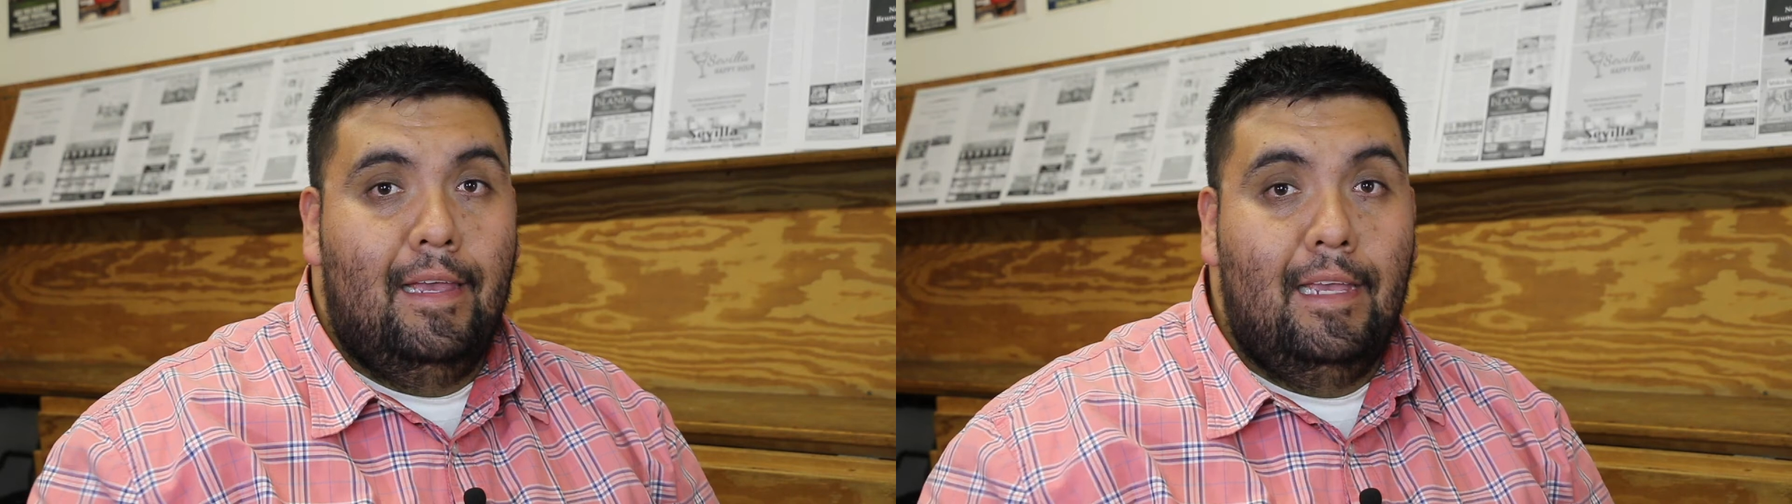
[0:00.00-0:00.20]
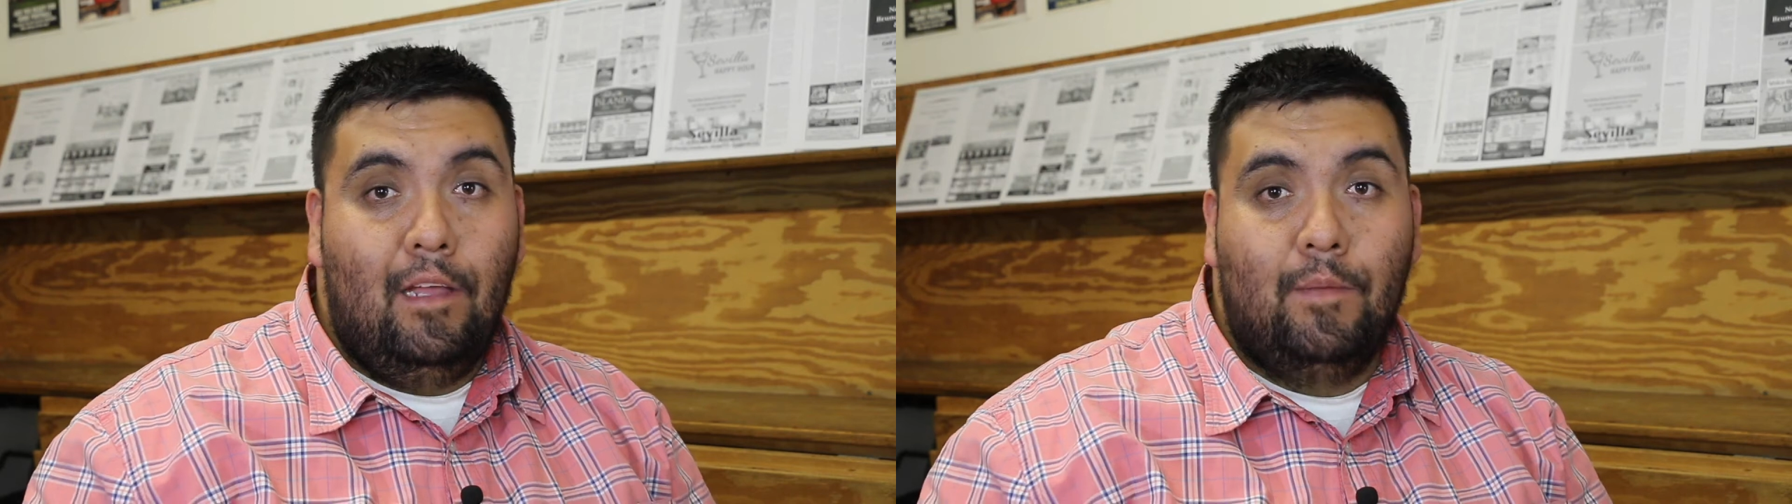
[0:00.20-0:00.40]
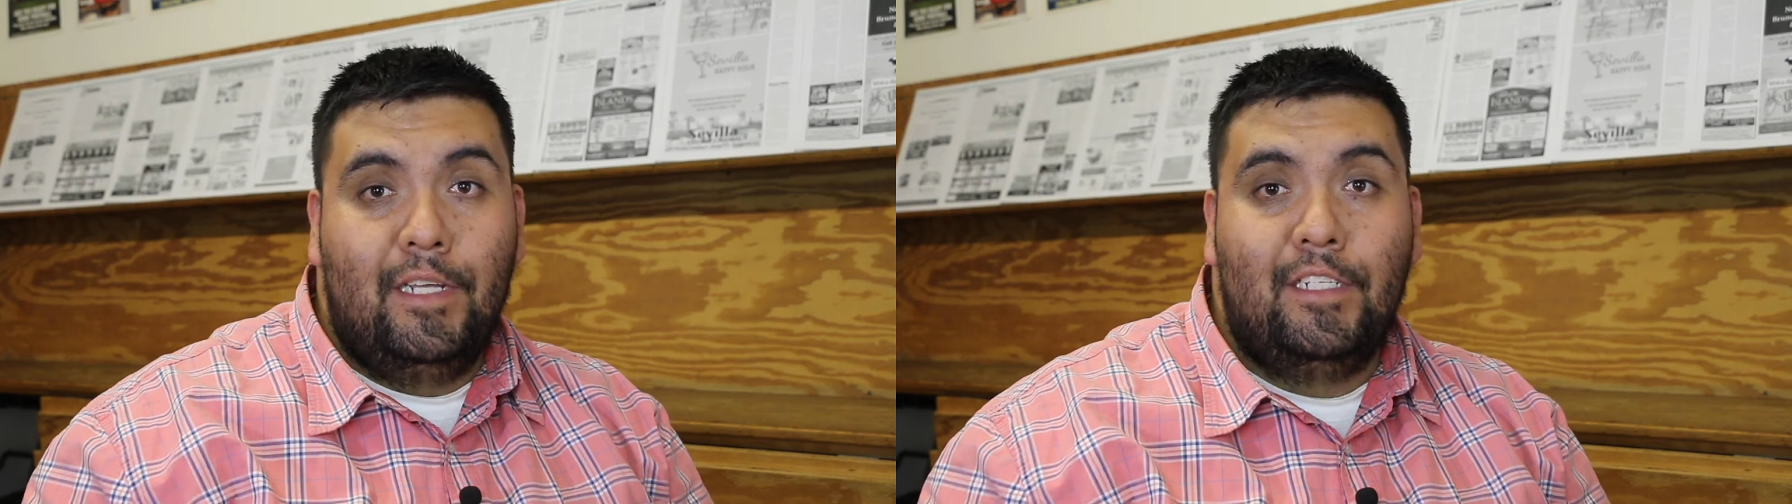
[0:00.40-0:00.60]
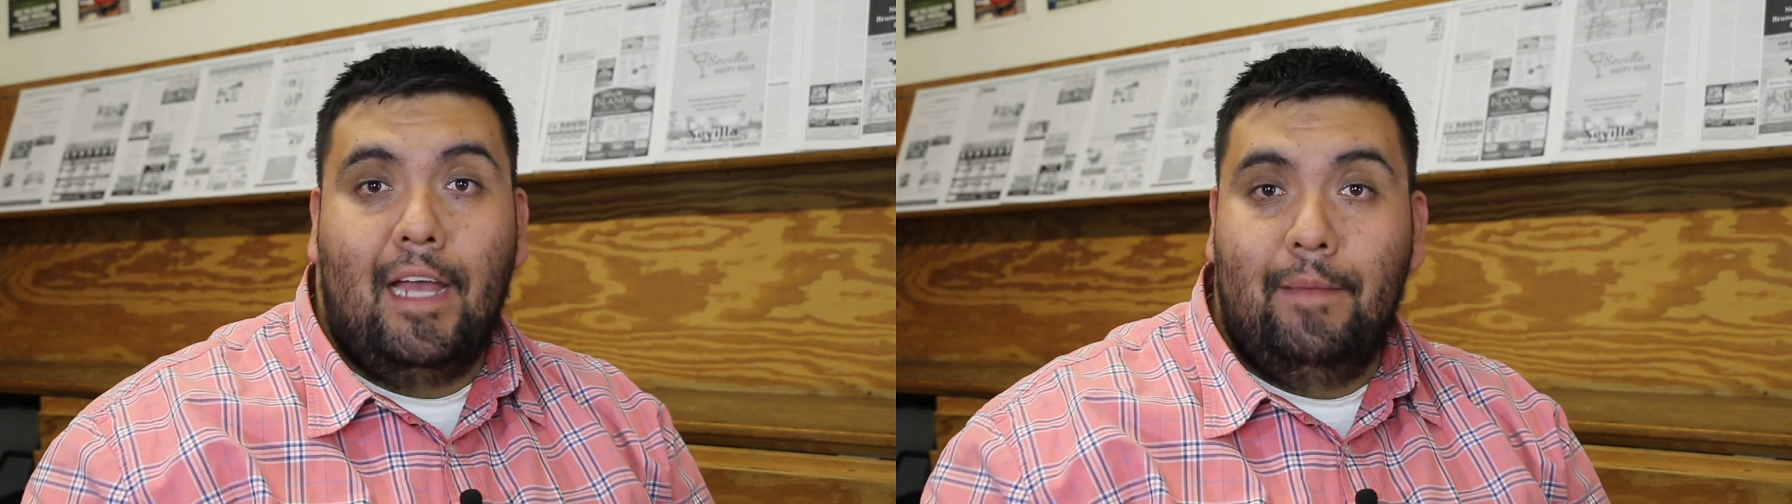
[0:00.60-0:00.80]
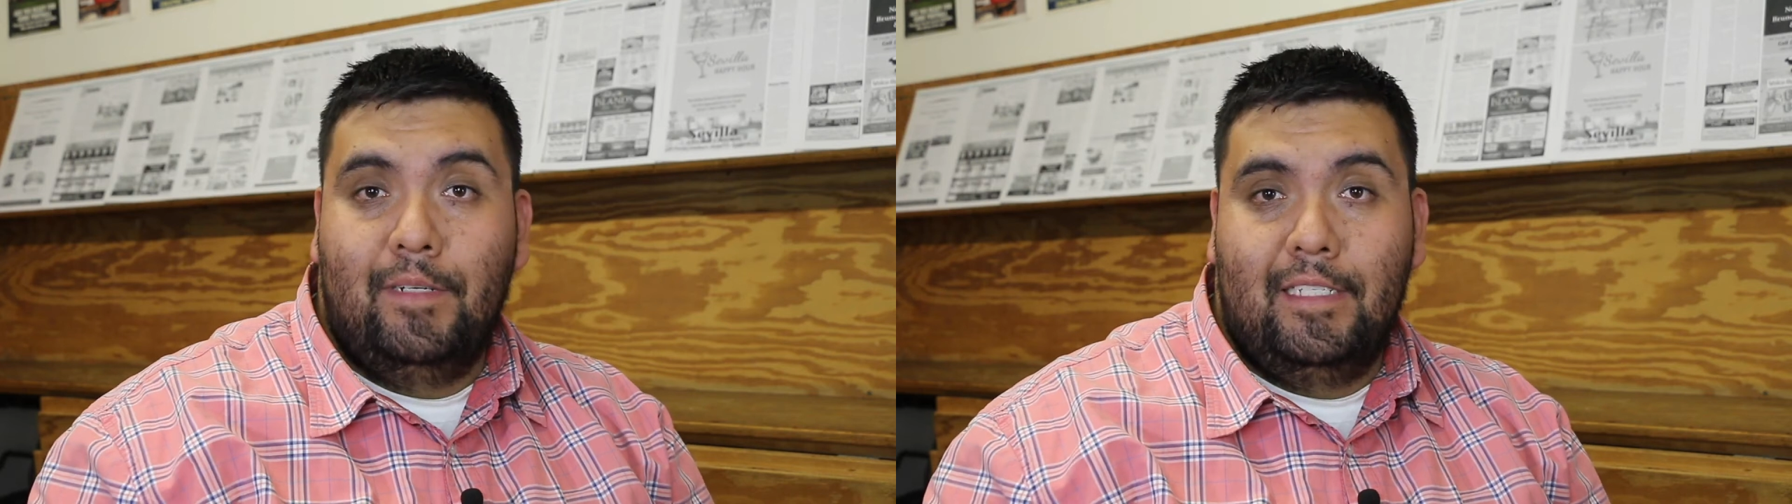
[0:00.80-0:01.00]
Hey Long Beach,
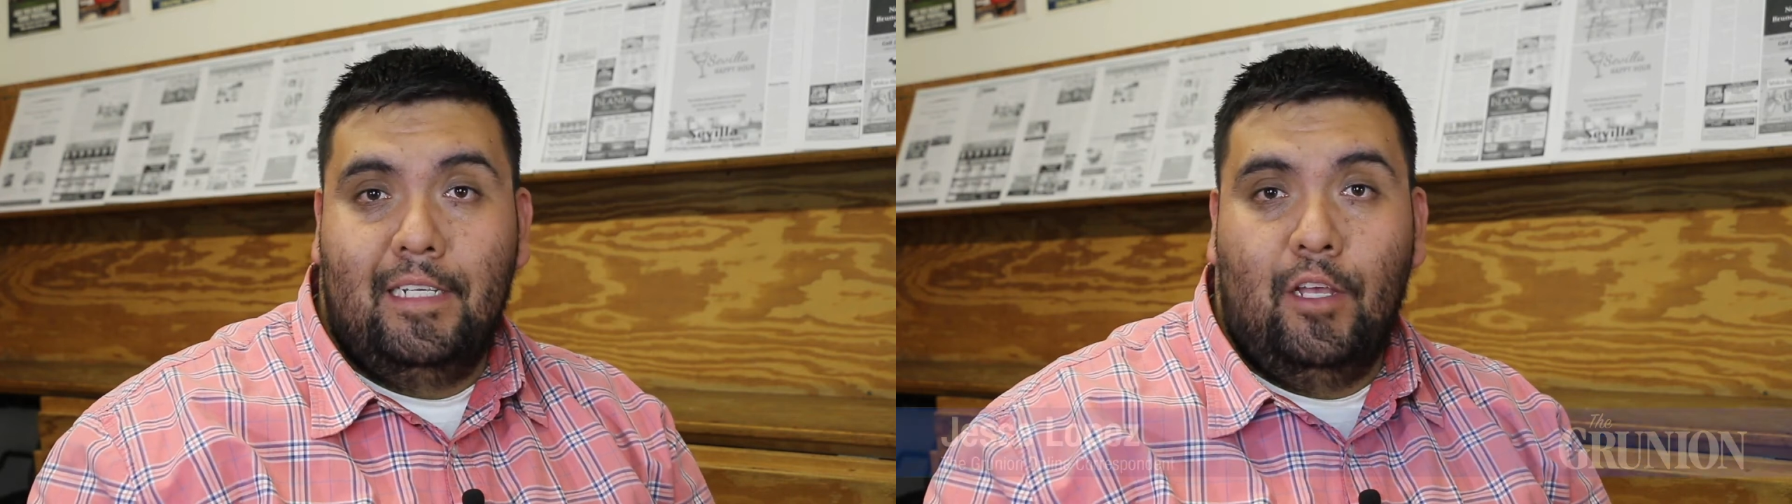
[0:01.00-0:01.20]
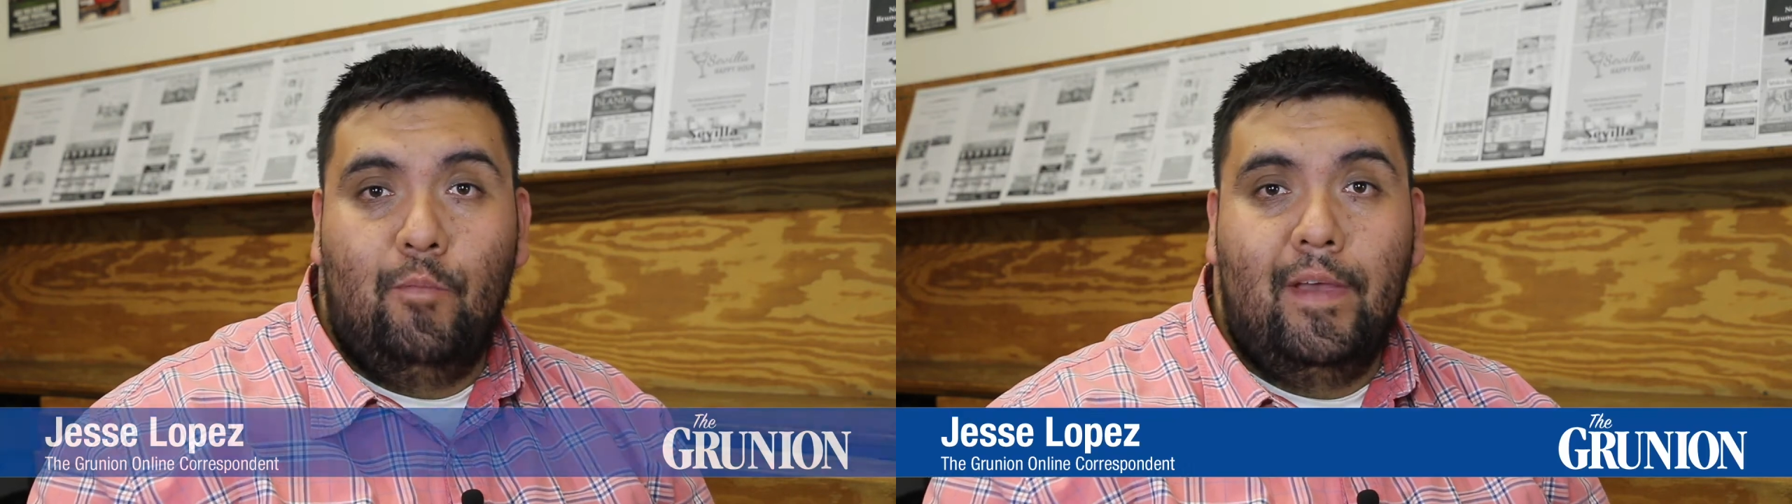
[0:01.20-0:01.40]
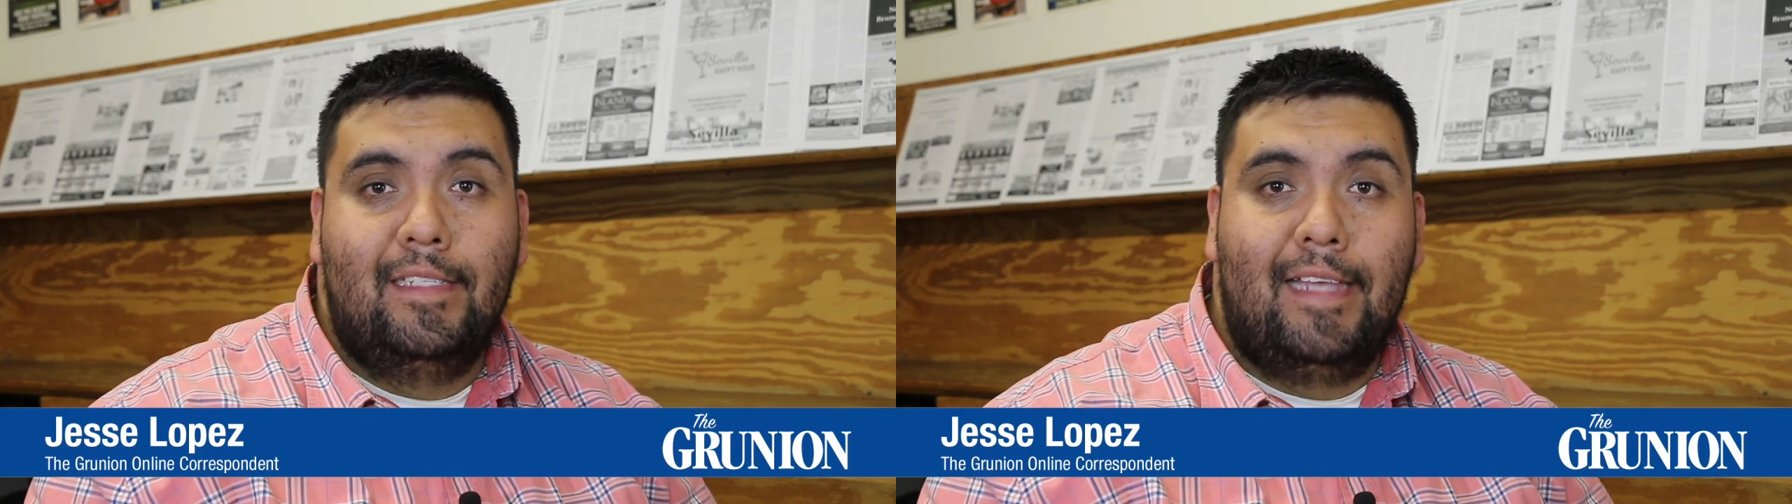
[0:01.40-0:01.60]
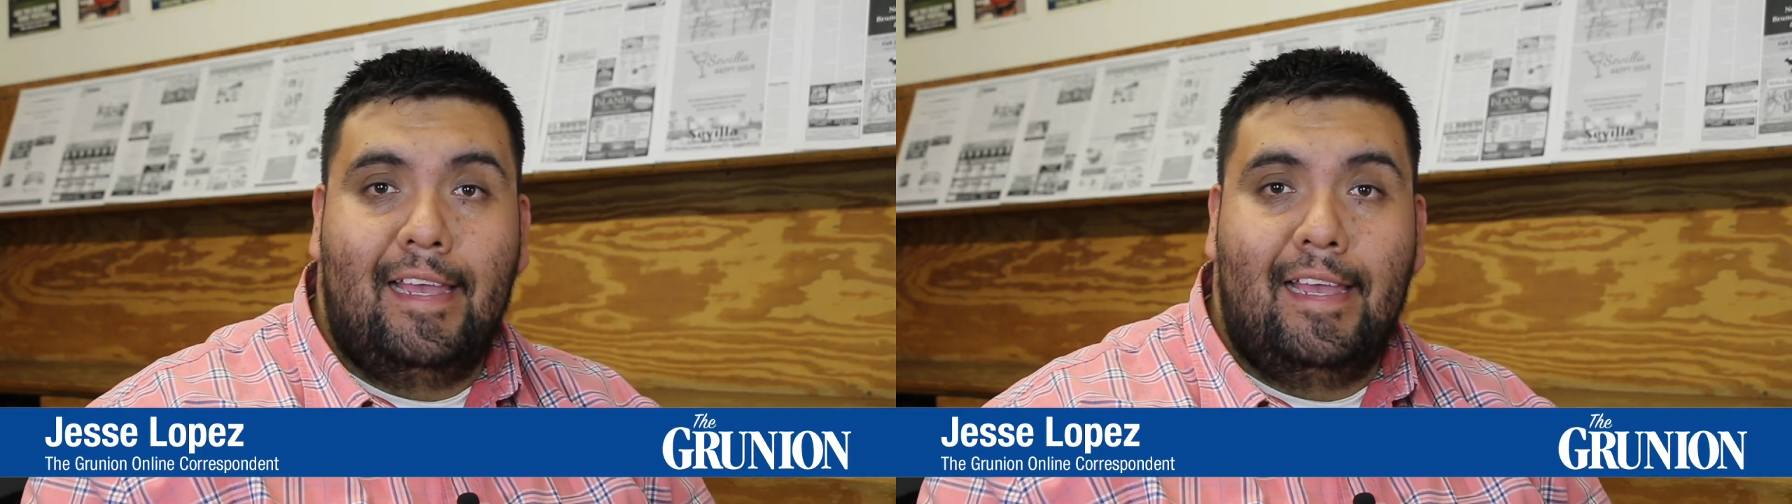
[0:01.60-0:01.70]
I'm Jesse Lopez,